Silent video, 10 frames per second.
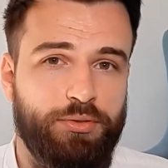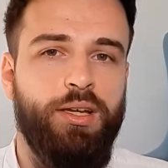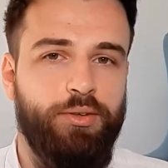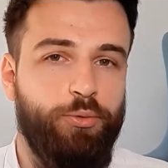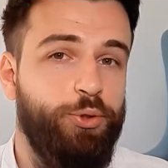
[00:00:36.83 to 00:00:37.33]

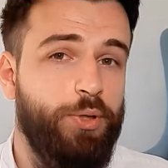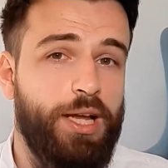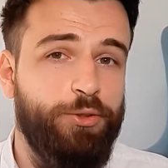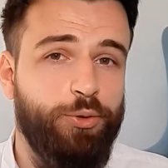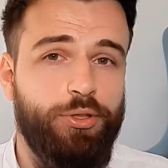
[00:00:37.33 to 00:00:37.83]
Would you
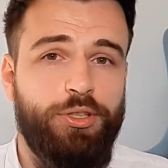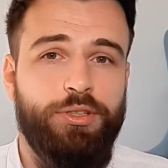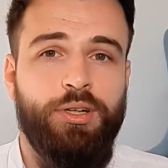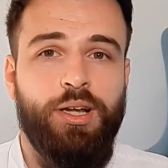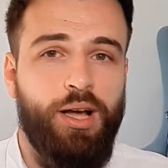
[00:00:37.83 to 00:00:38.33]
like to learn
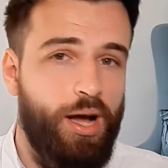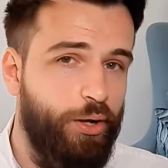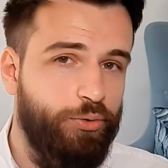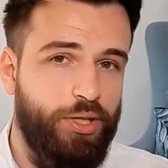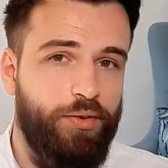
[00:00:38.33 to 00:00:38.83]
how
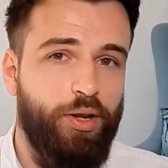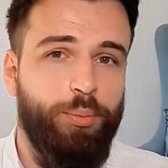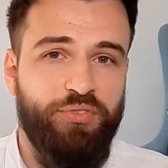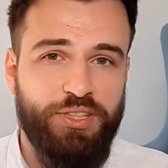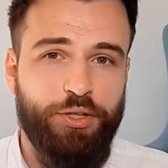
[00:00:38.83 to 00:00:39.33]
to develop
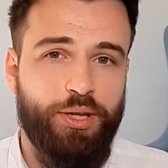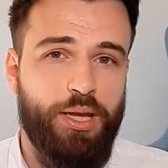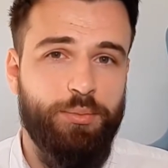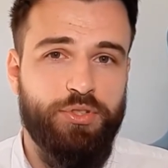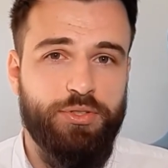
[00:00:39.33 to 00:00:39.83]
video
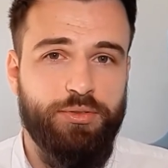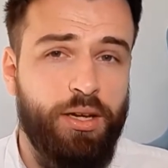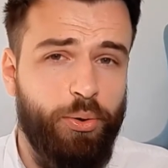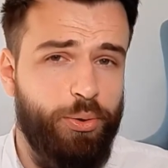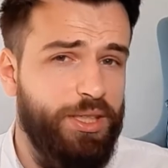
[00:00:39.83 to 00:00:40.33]
games?
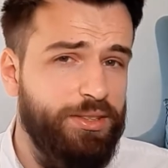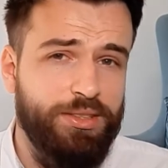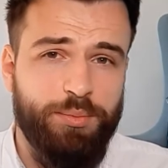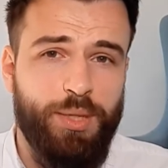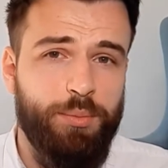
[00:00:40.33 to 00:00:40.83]
Or is
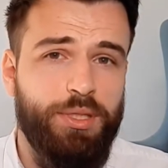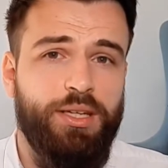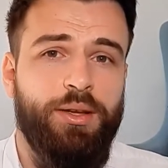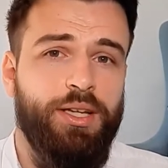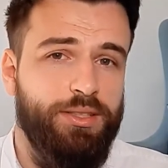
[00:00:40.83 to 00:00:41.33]
it maybe
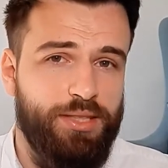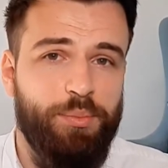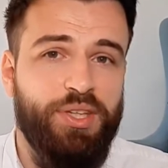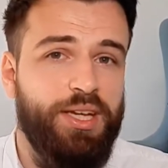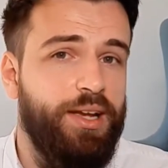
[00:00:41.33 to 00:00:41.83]

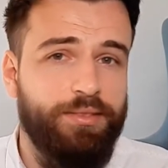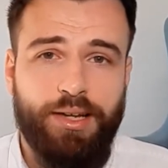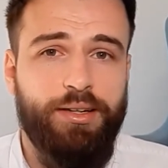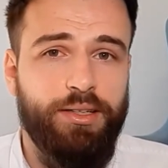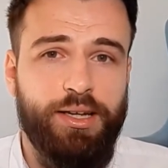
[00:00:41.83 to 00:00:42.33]
something
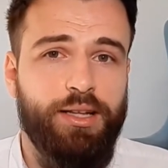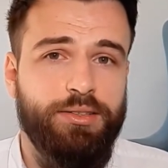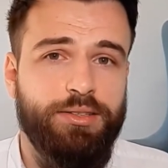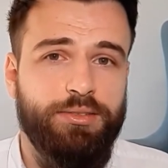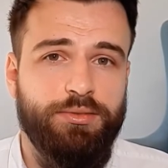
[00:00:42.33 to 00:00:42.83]
entirely
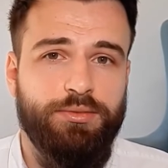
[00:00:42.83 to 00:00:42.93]
else?